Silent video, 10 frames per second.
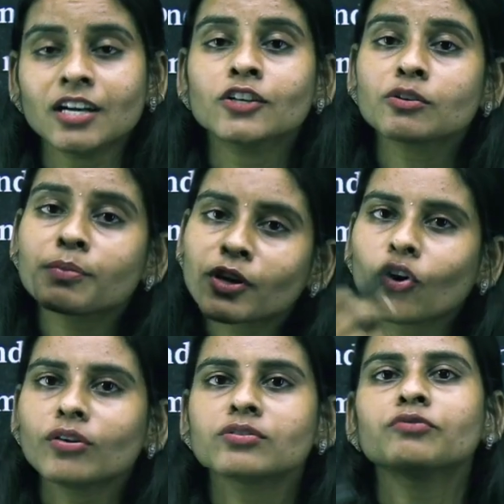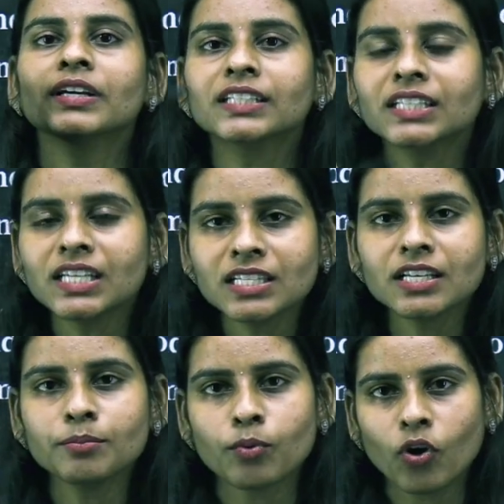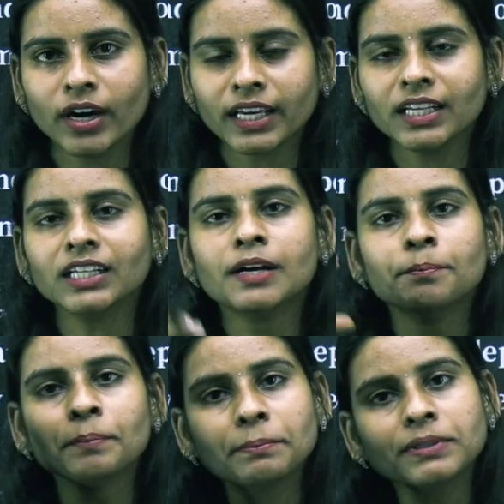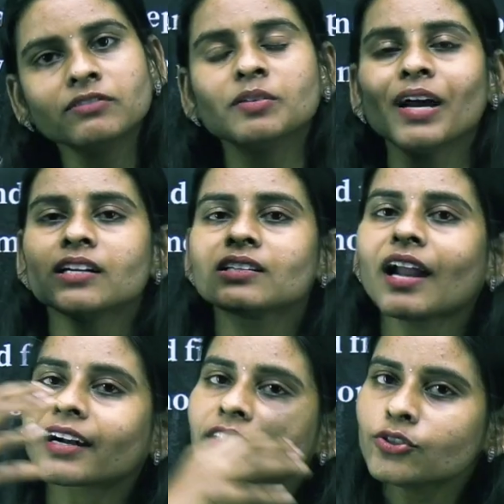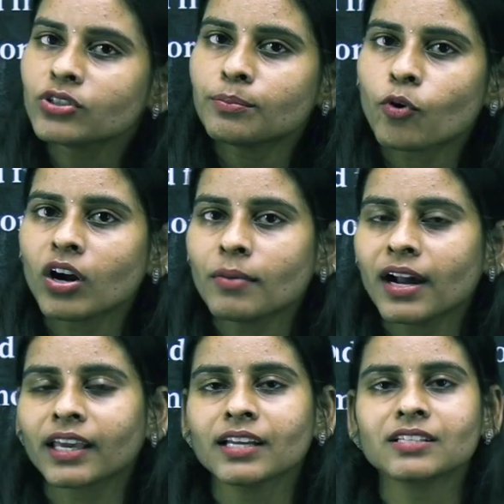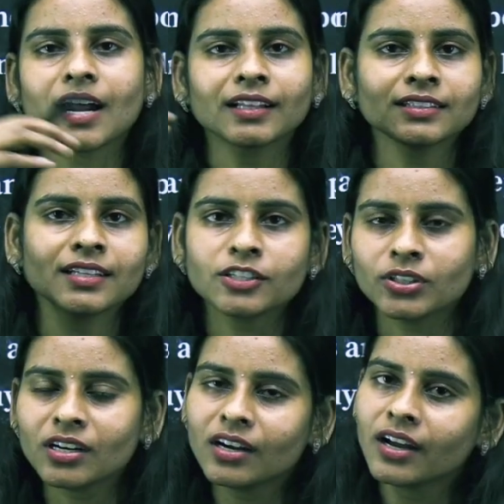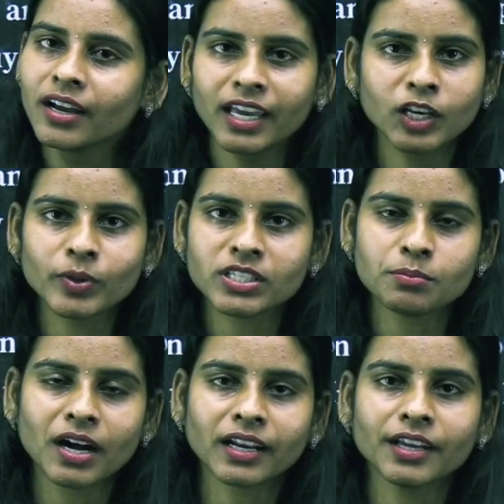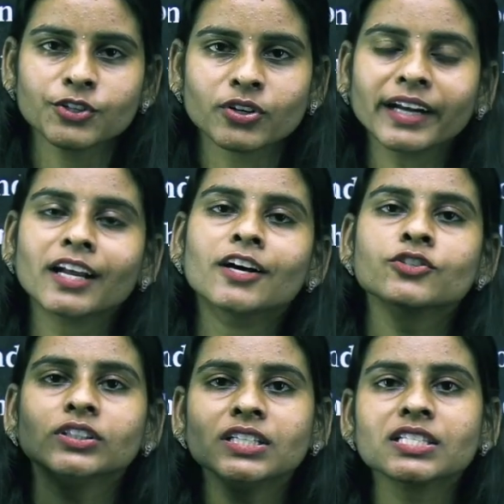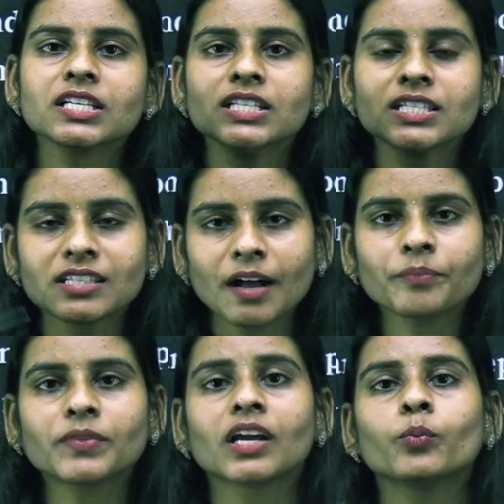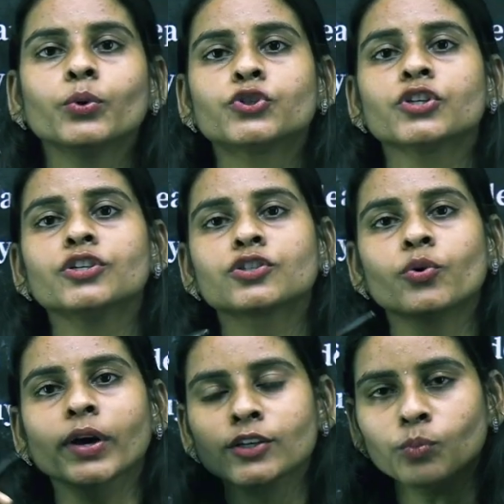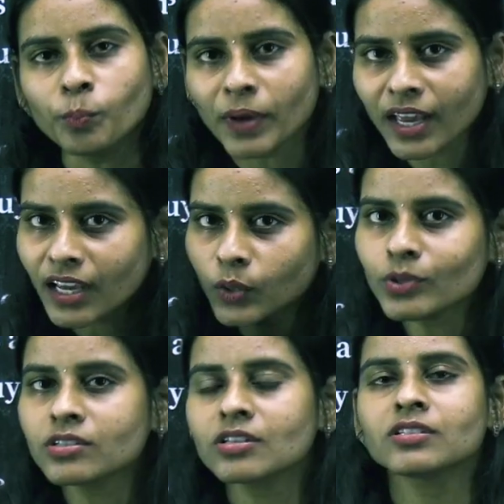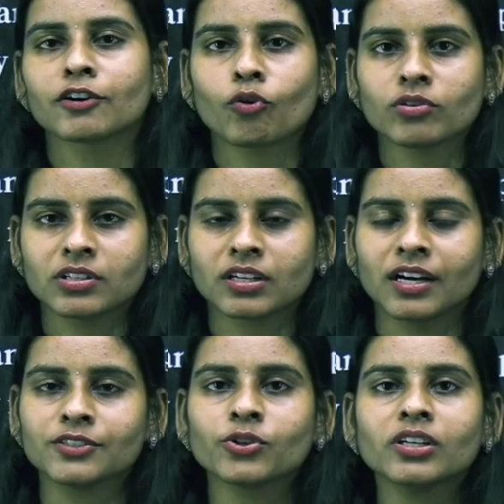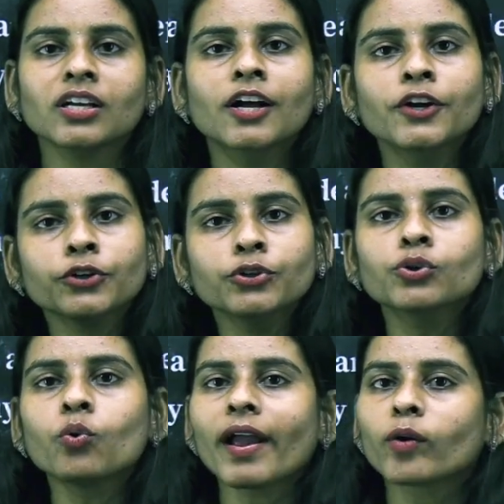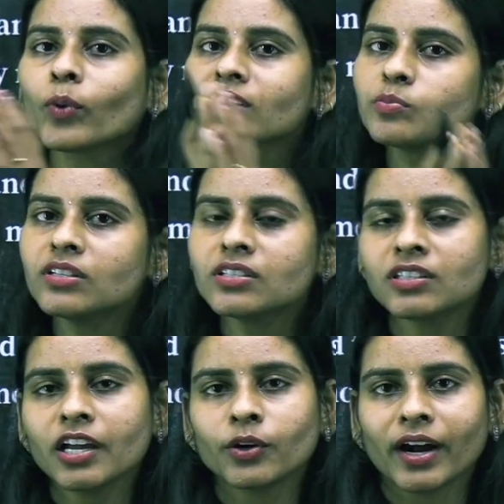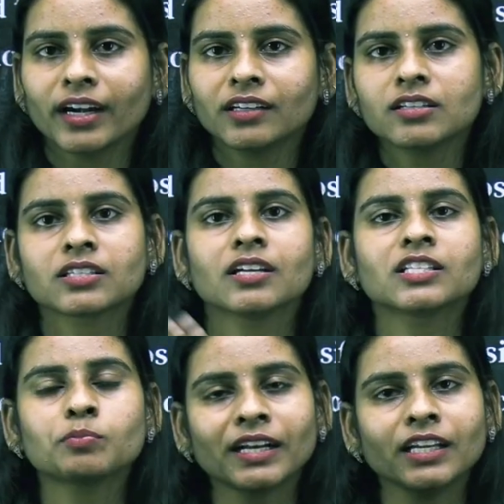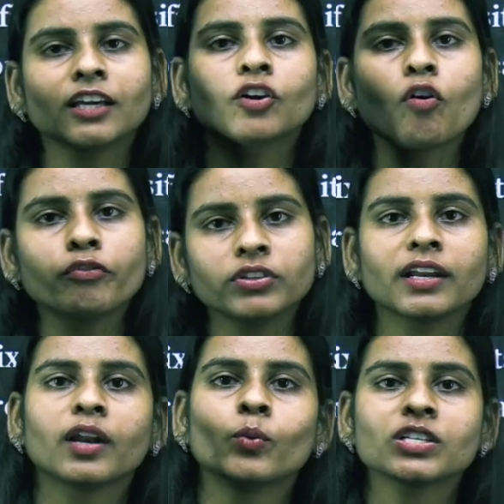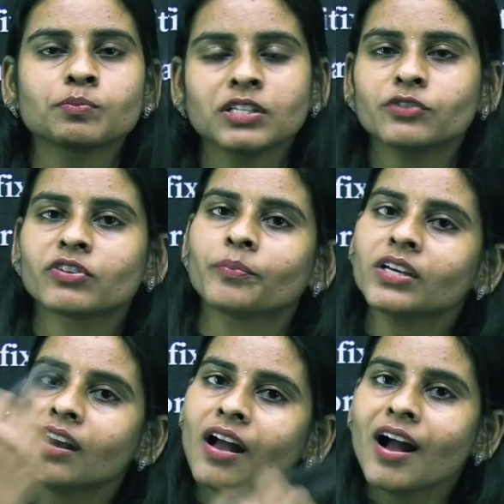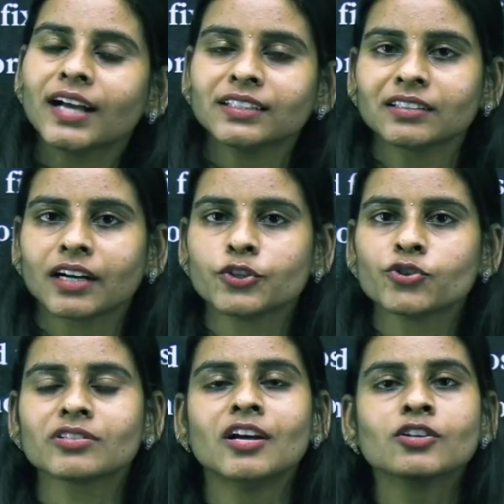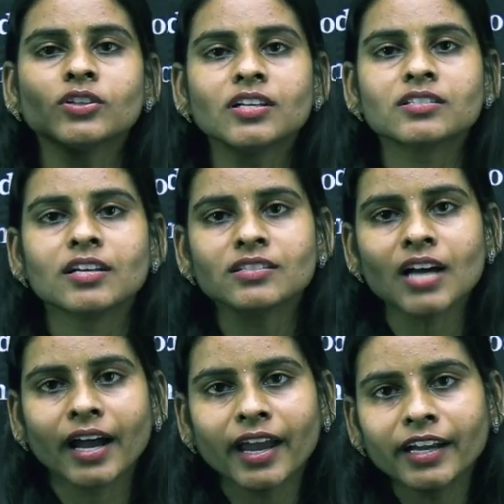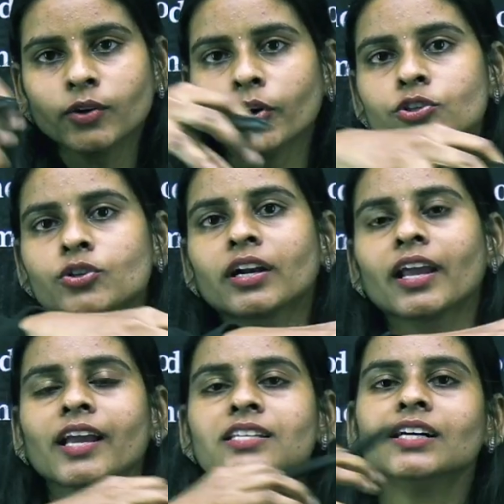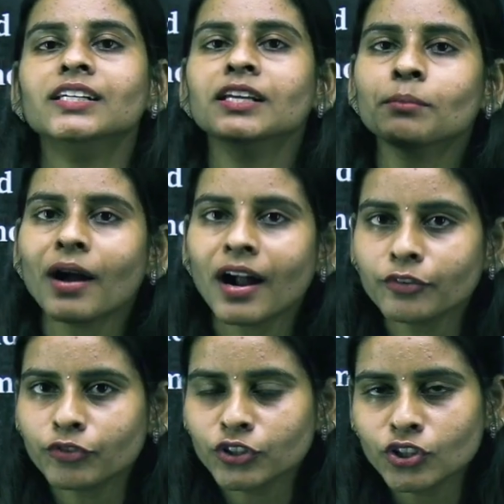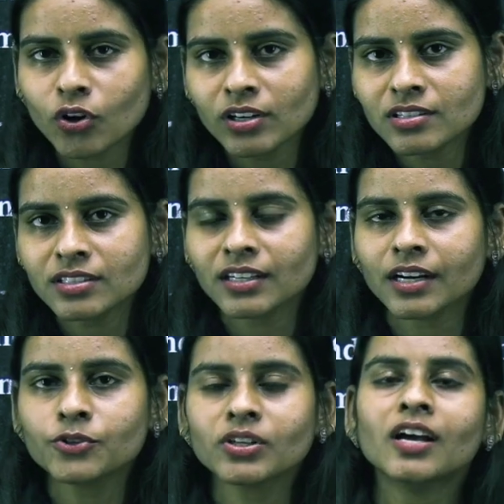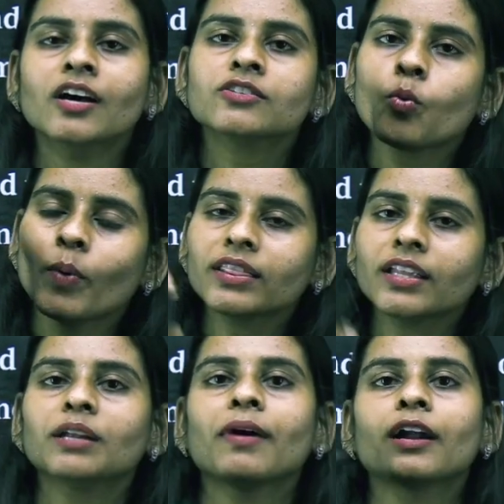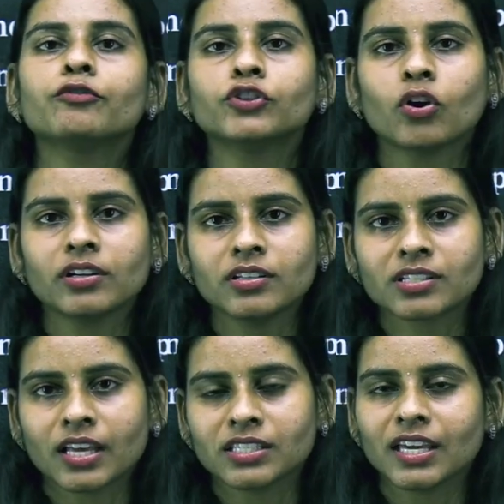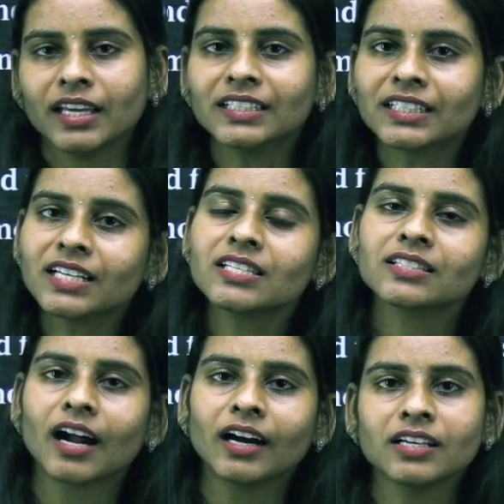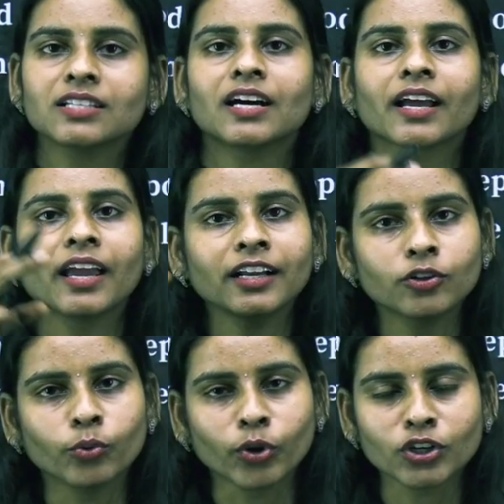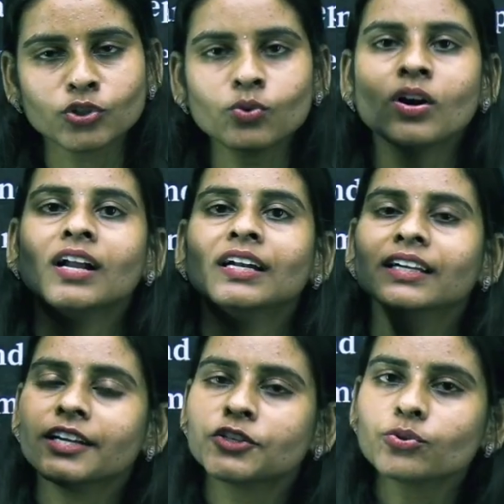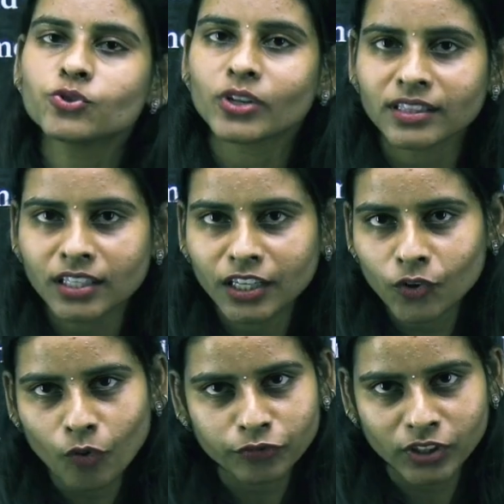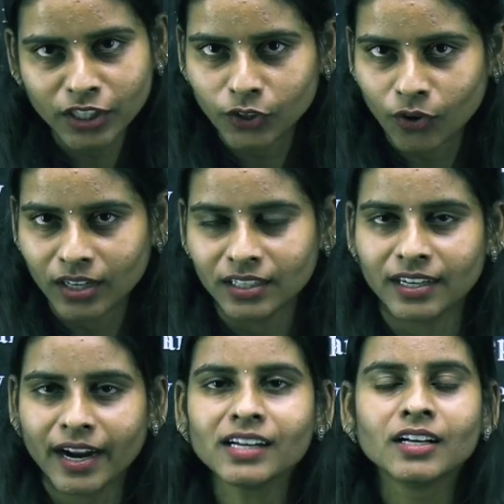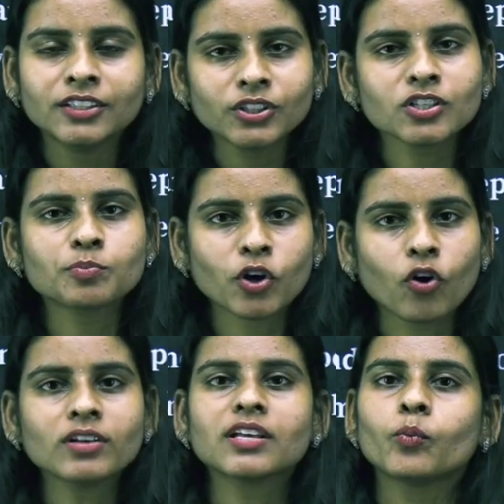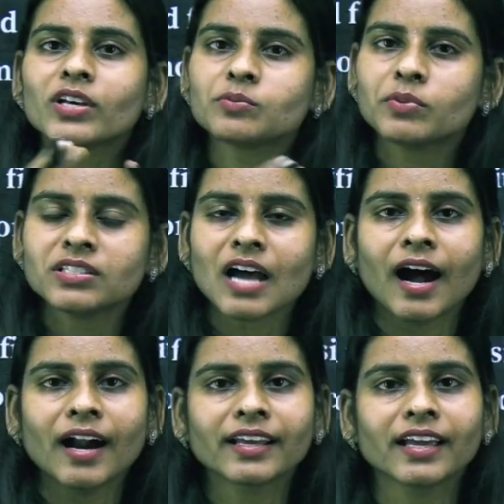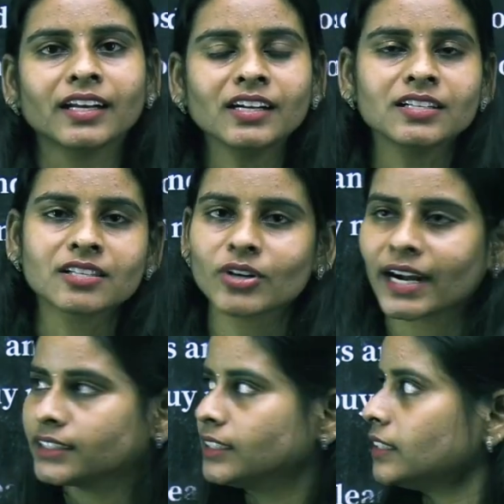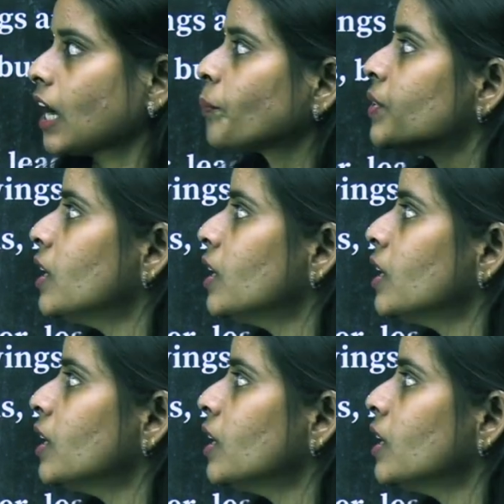So because of increase in bond yield, people will be attracted to the bond market rather than to the equity market, right? So this is something which is going to make investors across the country to do investments in the United States by taking off their investments from the other countries. So this is again going to create a demand for the dollars in the country. So when the demand for dollar is getting increased, that is again going to lead to strengthening of the dollar, right? Just because the investments are getting distracted now.